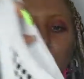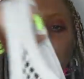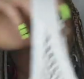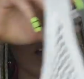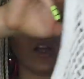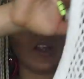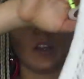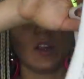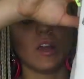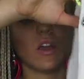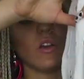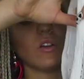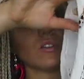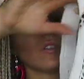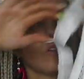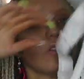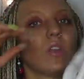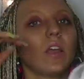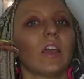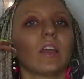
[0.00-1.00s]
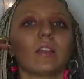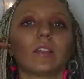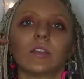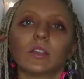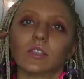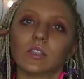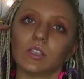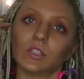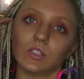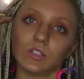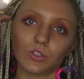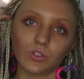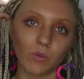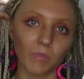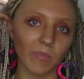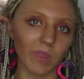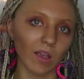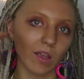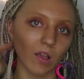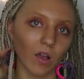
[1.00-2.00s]
cool and I also think this is
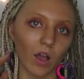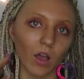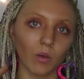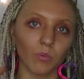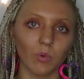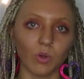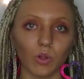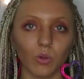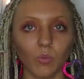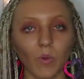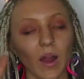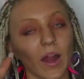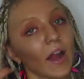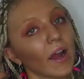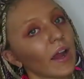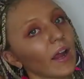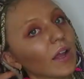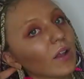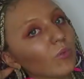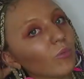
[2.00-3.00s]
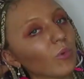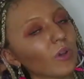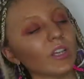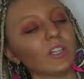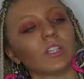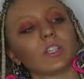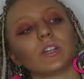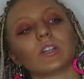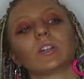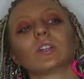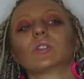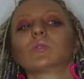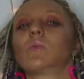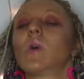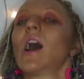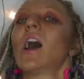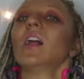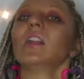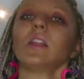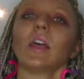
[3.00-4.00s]
something I will wear in winter as
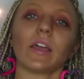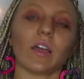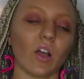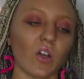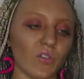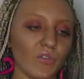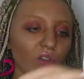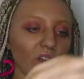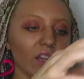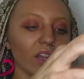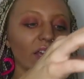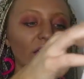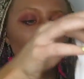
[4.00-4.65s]
well. Like I feel